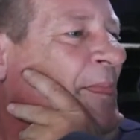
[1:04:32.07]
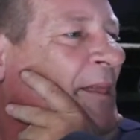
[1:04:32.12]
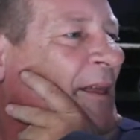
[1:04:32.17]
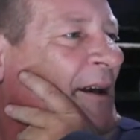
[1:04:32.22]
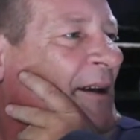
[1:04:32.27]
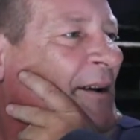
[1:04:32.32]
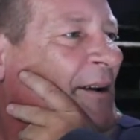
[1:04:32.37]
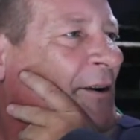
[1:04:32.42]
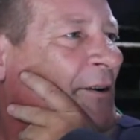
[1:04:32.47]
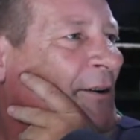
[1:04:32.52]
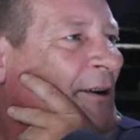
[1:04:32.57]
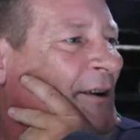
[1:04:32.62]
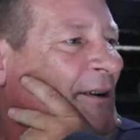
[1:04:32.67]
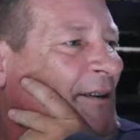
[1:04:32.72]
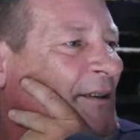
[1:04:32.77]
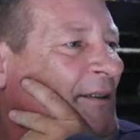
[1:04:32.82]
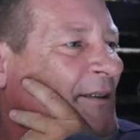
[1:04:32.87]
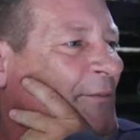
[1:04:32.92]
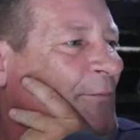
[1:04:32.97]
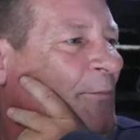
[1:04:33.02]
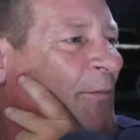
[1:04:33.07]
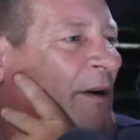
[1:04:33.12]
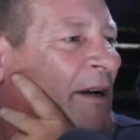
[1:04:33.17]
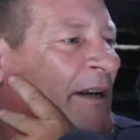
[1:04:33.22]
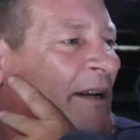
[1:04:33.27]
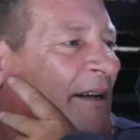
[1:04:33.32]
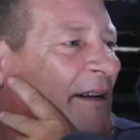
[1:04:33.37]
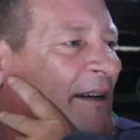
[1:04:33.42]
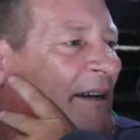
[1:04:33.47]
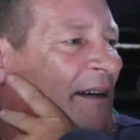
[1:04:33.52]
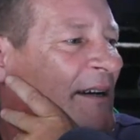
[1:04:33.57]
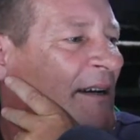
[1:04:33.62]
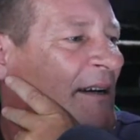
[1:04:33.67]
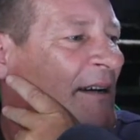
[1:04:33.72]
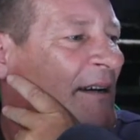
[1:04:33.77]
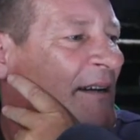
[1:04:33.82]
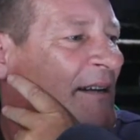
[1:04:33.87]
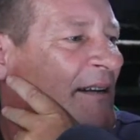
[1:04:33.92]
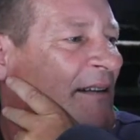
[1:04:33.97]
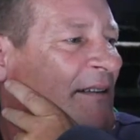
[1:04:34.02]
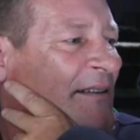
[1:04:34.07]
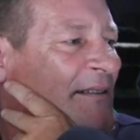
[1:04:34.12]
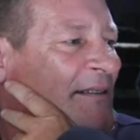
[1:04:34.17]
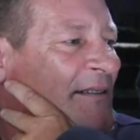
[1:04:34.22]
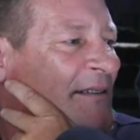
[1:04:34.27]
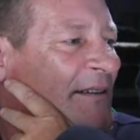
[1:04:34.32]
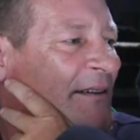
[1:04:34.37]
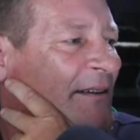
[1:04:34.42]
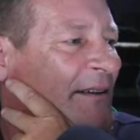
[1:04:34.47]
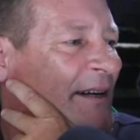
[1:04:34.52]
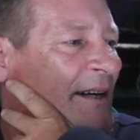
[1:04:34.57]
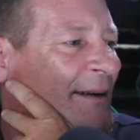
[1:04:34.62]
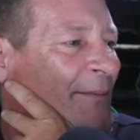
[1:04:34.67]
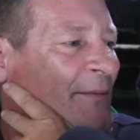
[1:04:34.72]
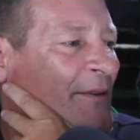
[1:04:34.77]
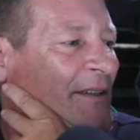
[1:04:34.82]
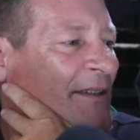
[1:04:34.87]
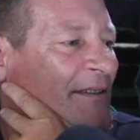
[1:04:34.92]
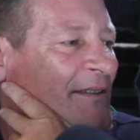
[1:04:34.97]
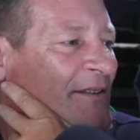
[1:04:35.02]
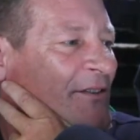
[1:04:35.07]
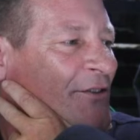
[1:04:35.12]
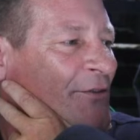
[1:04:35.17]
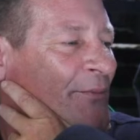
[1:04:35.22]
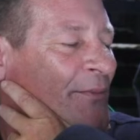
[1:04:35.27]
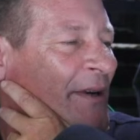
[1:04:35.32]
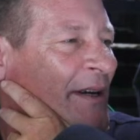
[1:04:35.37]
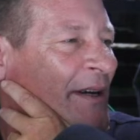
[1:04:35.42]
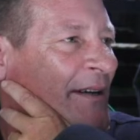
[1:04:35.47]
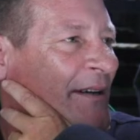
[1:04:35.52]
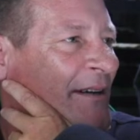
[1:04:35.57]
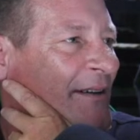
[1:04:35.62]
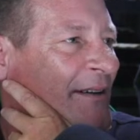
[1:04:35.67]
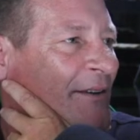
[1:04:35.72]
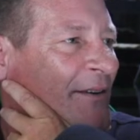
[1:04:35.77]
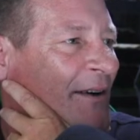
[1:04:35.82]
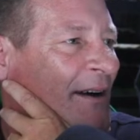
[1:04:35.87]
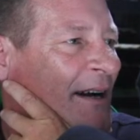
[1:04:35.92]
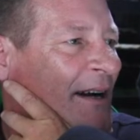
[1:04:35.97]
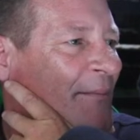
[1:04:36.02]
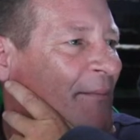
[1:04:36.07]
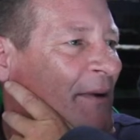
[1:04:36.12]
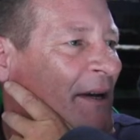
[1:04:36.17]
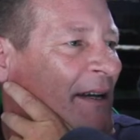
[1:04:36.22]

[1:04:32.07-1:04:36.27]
I know it went on Instagram with this new meta crap.